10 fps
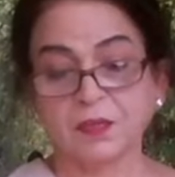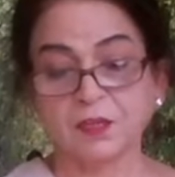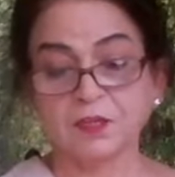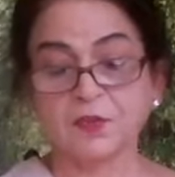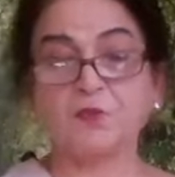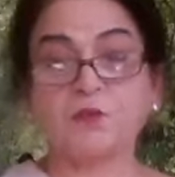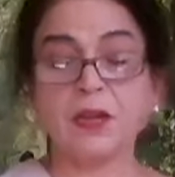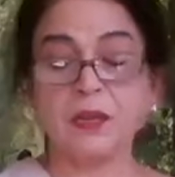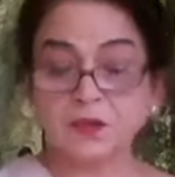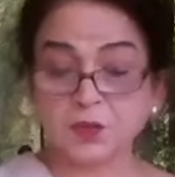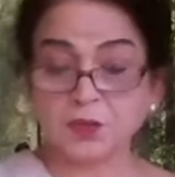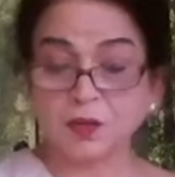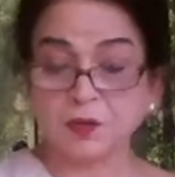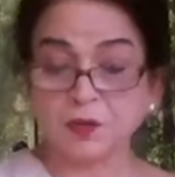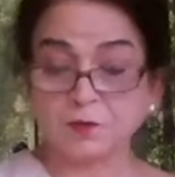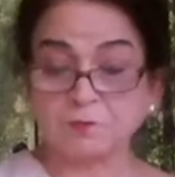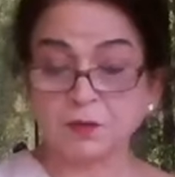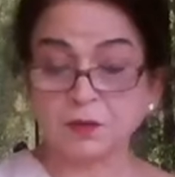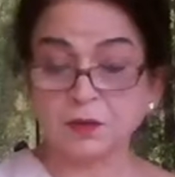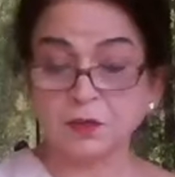This vagus nerve
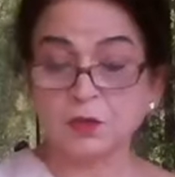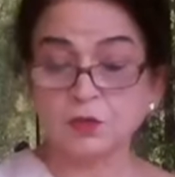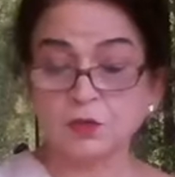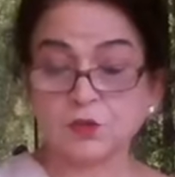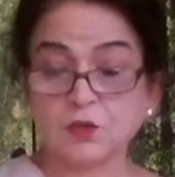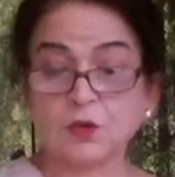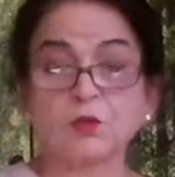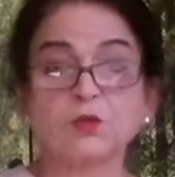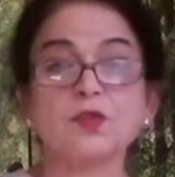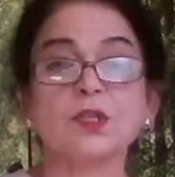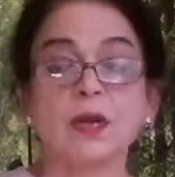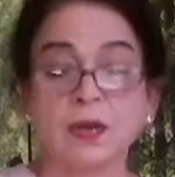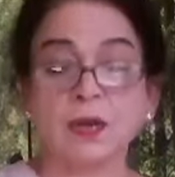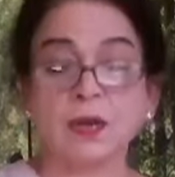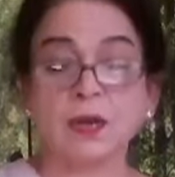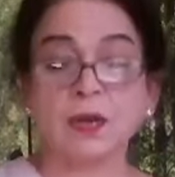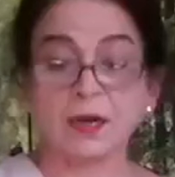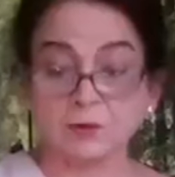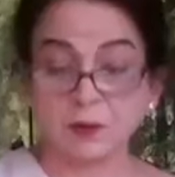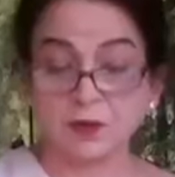slows the
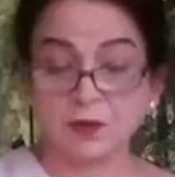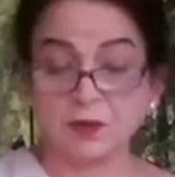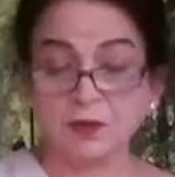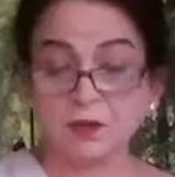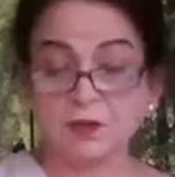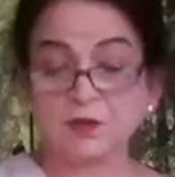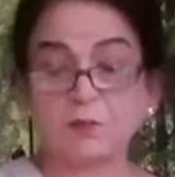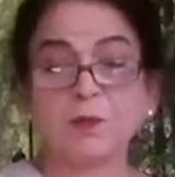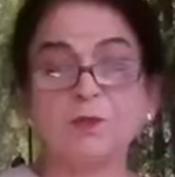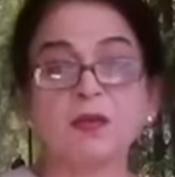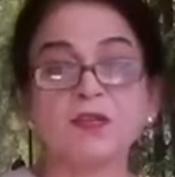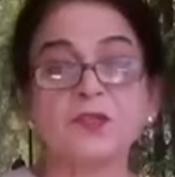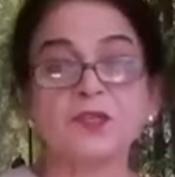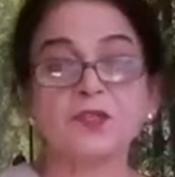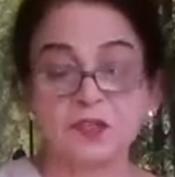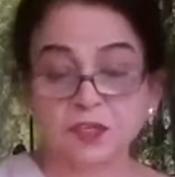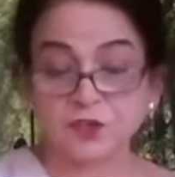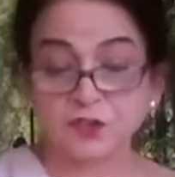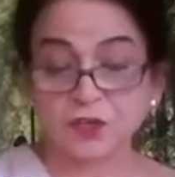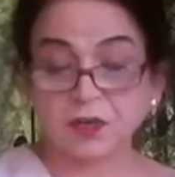heartbeat, supervises
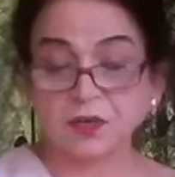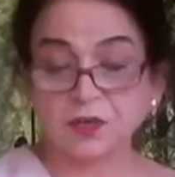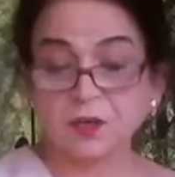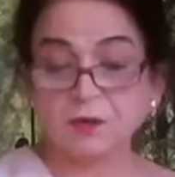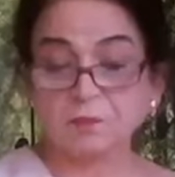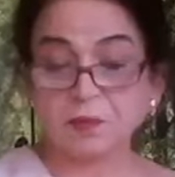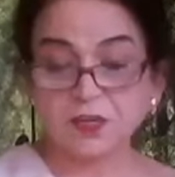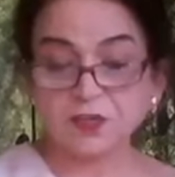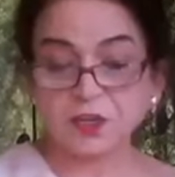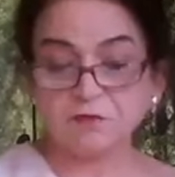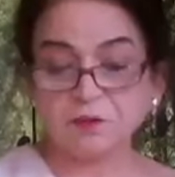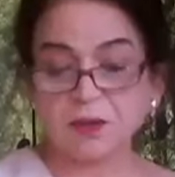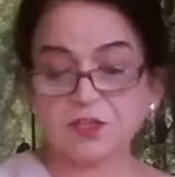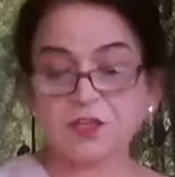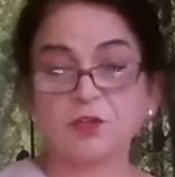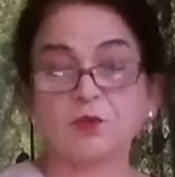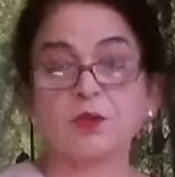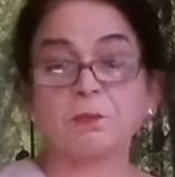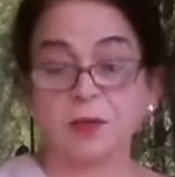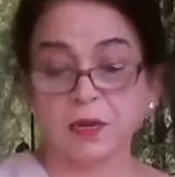digestion, brings information to
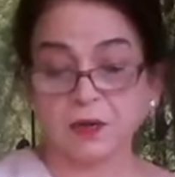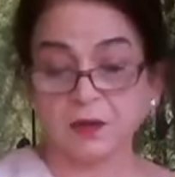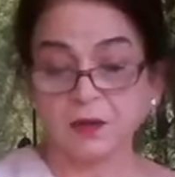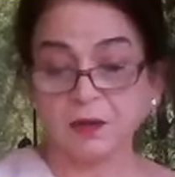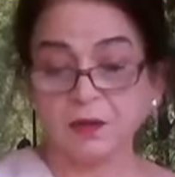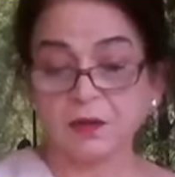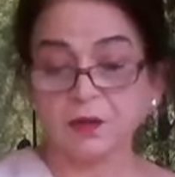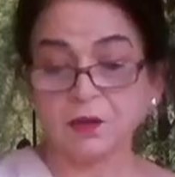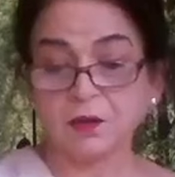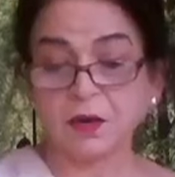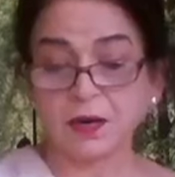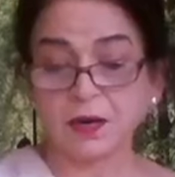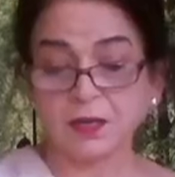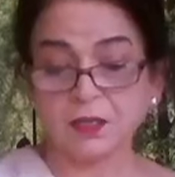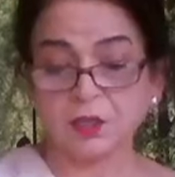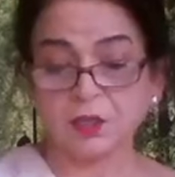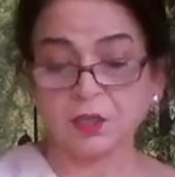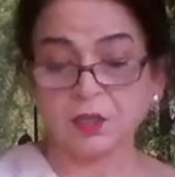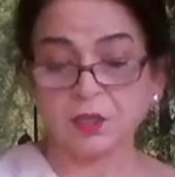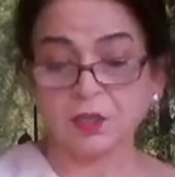the brain regarding the
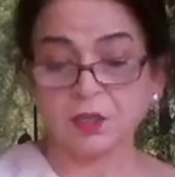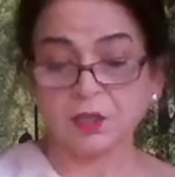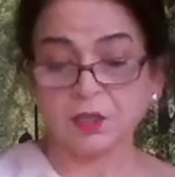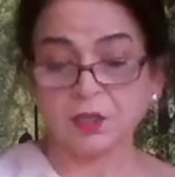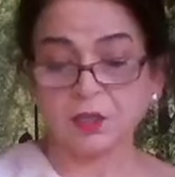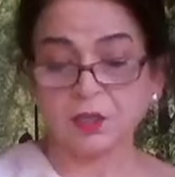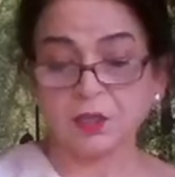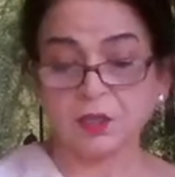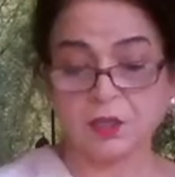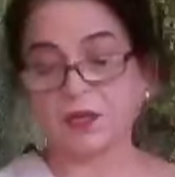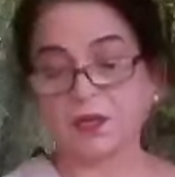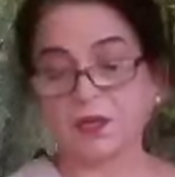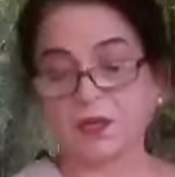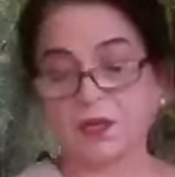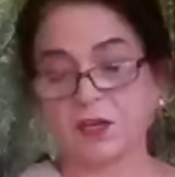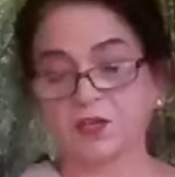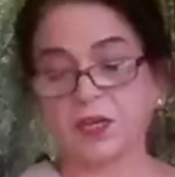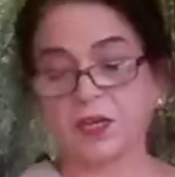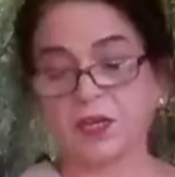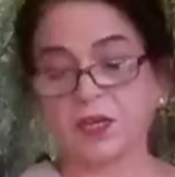oxygen and carbon dioxide
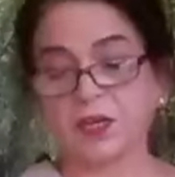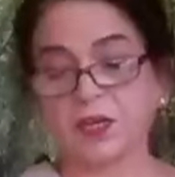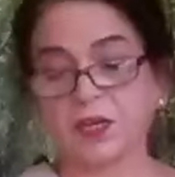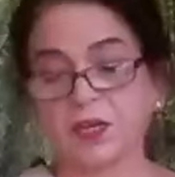control of that.